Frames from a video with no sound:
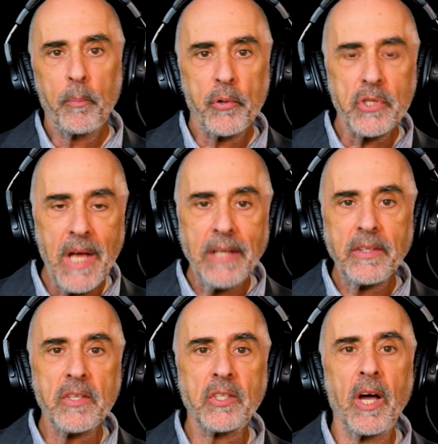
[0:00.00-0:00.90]

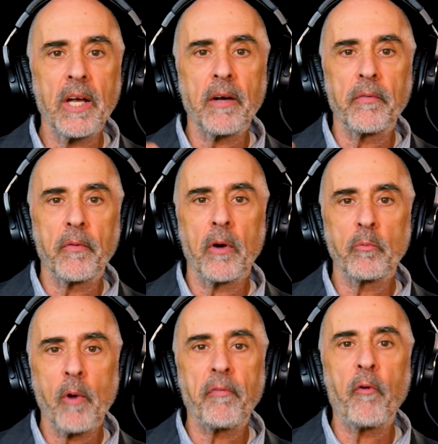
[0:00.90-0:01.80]
present this kind of
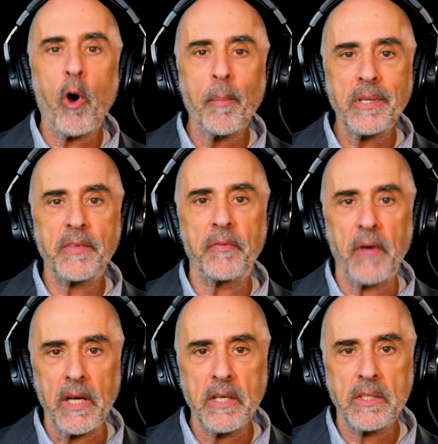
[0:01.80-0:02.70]
reformist
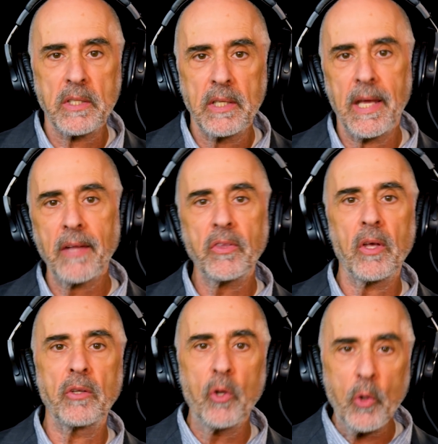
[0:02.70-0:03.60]
face, get
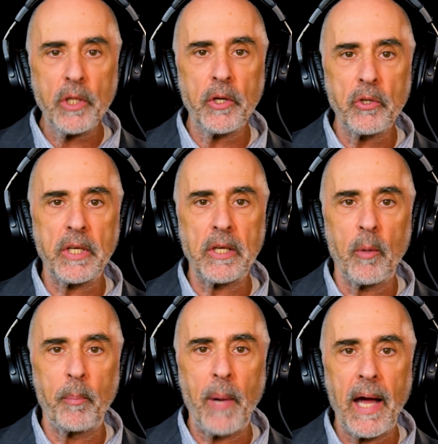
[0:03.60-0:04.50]
the nuclear
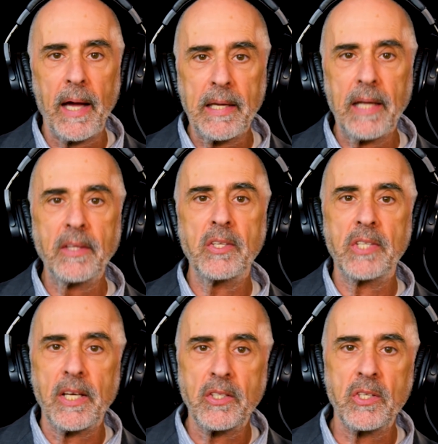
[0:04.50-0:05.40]
deal back, get the
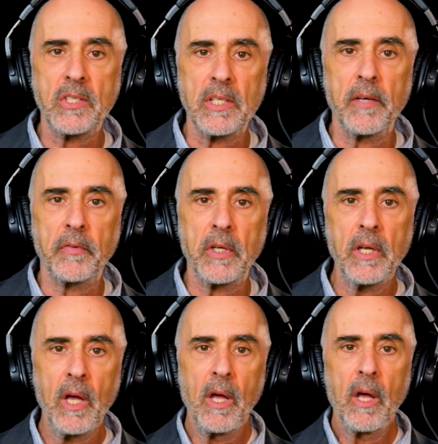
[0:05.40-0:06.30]
sanctions
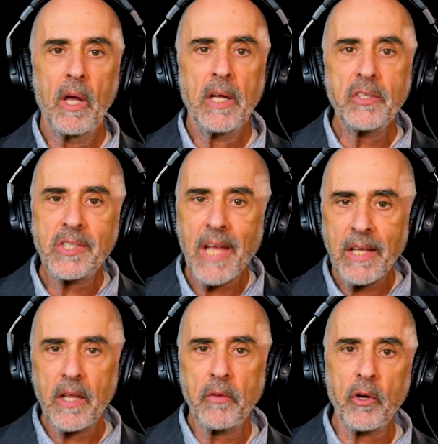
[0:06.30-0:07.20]
lifted.
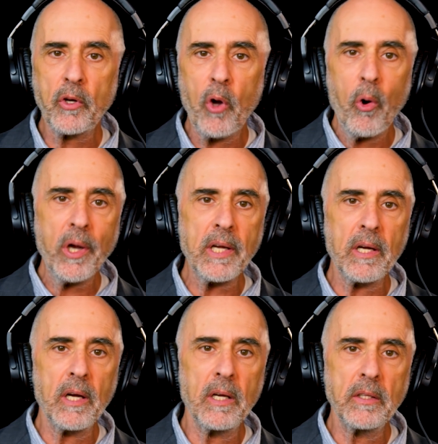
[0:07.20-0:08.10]
Instead,
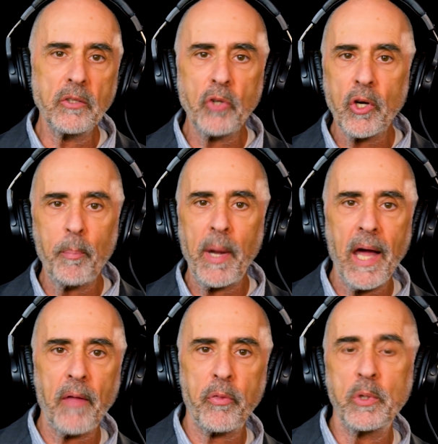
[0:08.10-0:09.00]
they took a
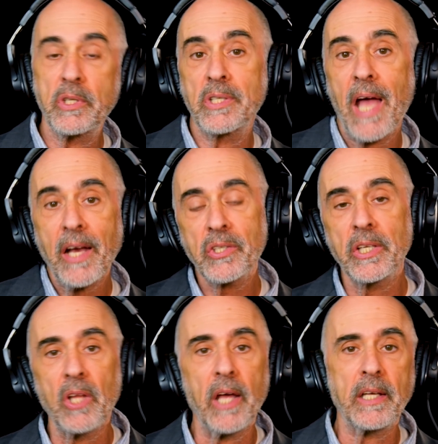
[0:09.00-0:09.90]
path which is
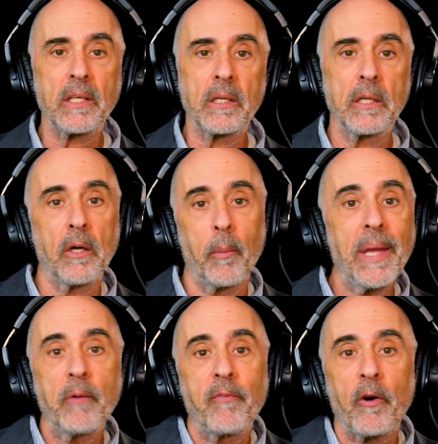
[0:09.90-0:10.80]
actually like,
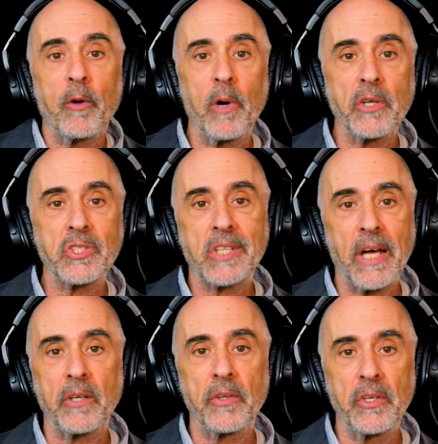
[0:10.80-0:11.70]
may very well
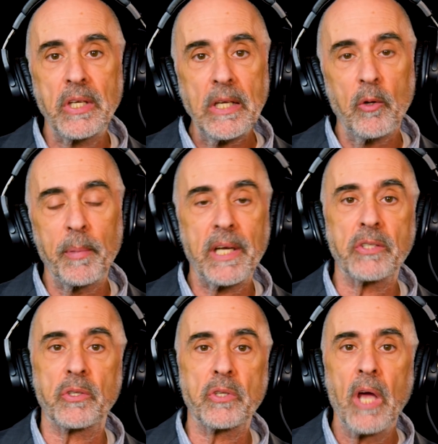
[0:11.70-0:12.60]
scuttle the deal
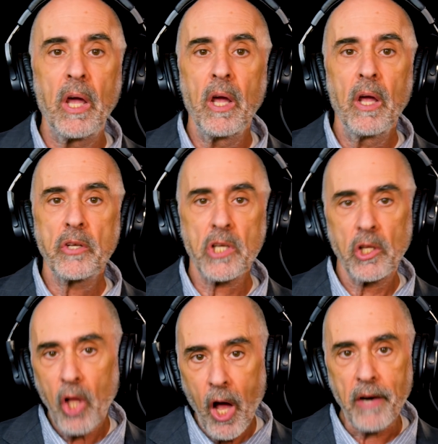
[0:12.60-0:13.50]
because there's a
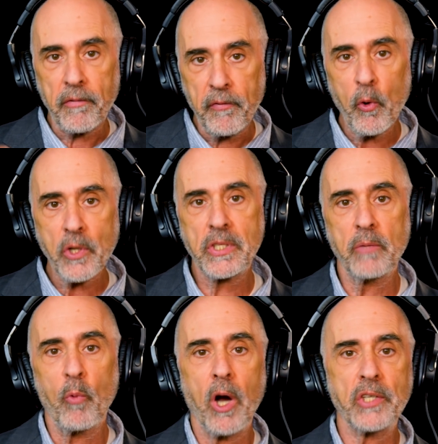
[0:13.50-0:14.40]
lot of force
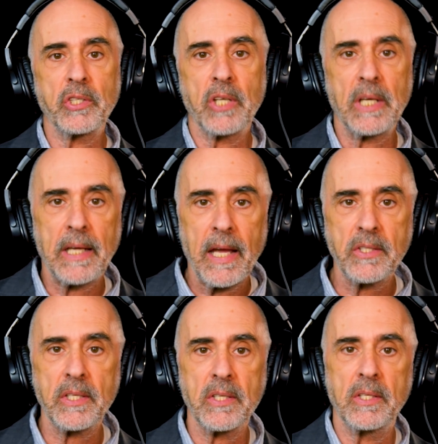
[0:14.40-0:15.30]
in Washington
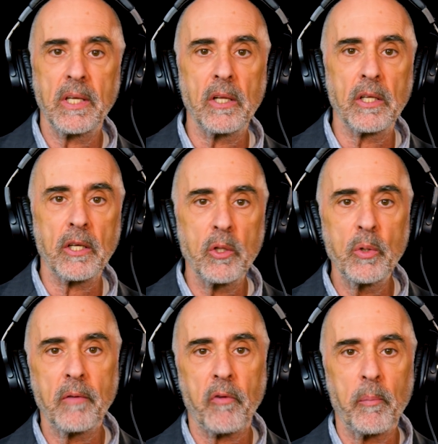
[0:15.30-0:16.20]
against this deal,
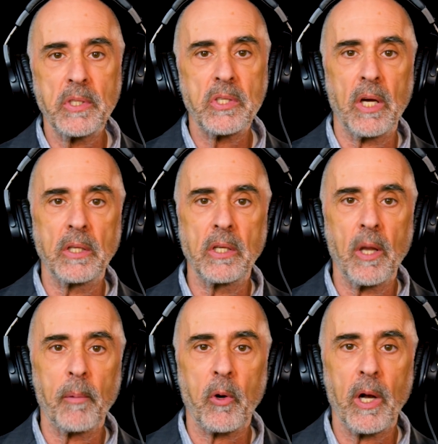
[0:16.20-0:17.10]
including from inside the
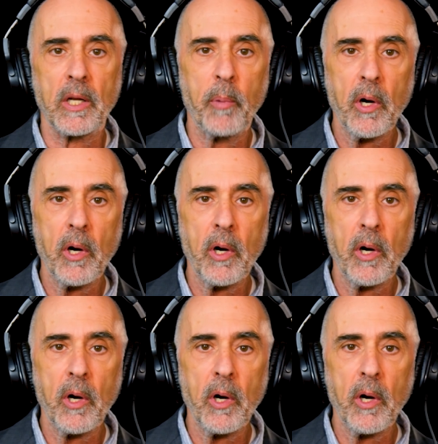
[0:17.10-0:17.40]
Democratic